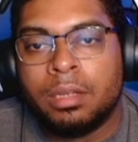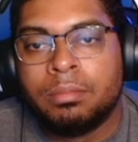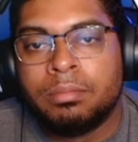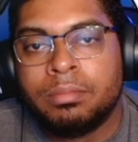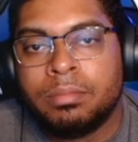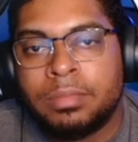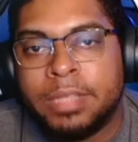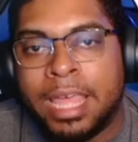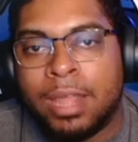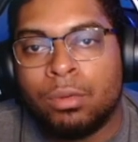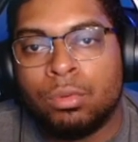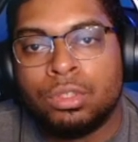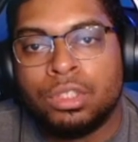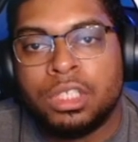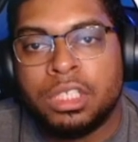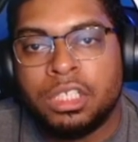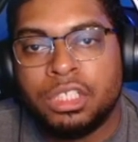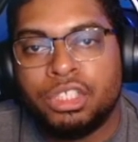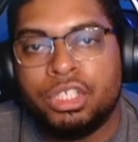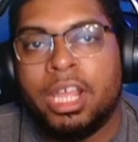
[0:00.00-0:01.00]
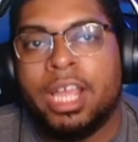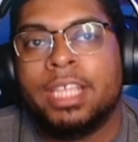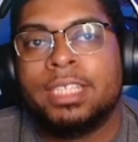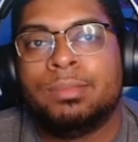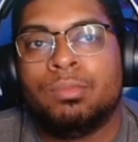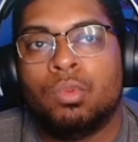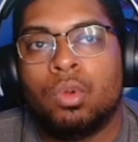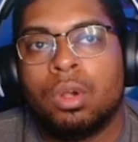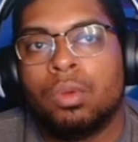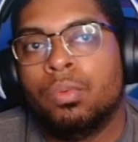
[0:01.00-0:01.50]
that will synergize
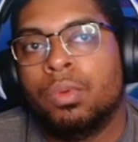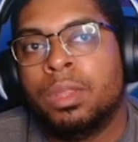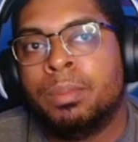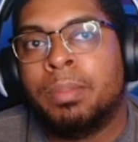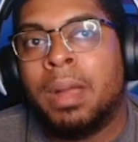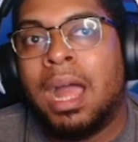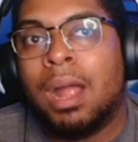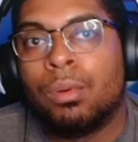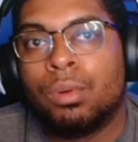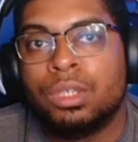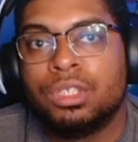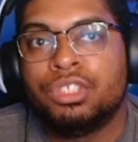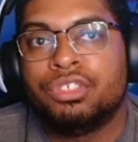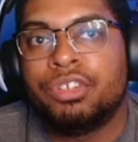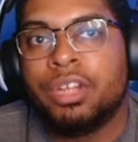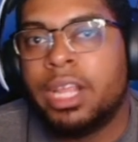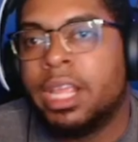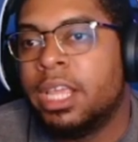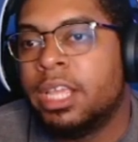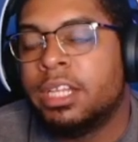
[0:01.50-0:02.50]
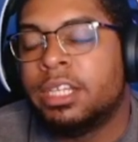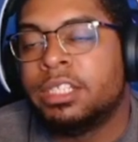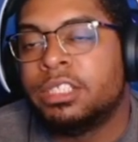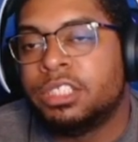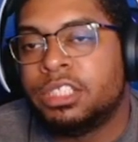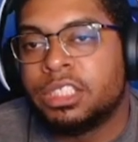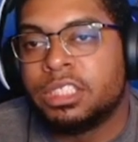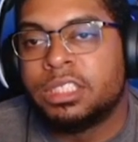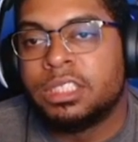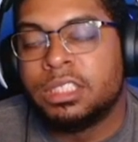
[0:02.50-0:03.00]
more with power drain and
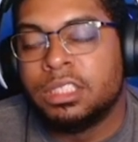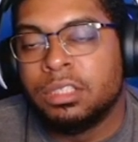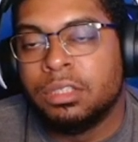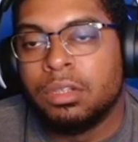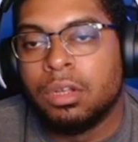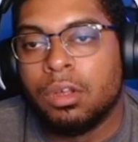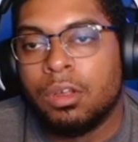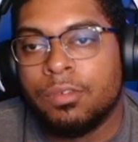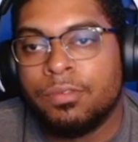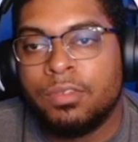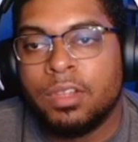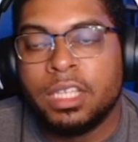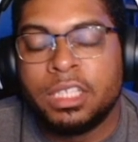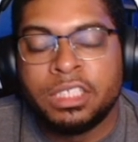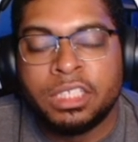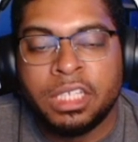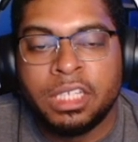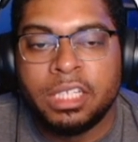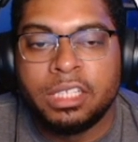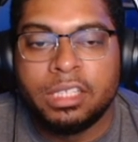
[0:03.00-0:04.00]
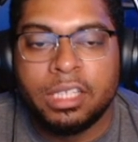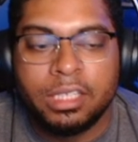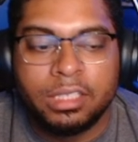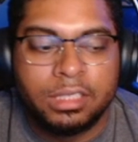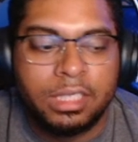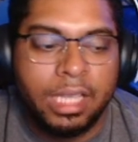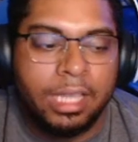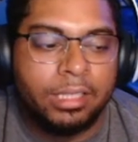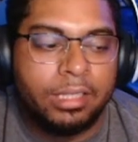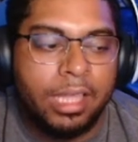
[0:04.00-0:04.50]
just, you know, affliction and
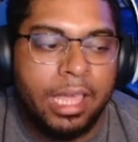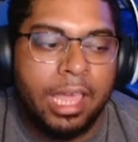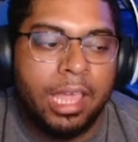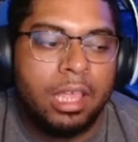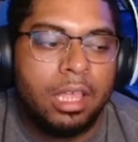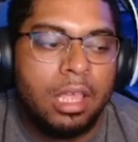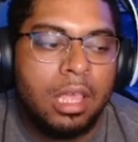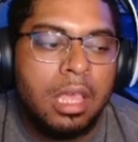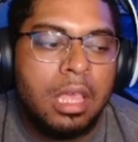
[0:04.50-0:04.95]
things like that.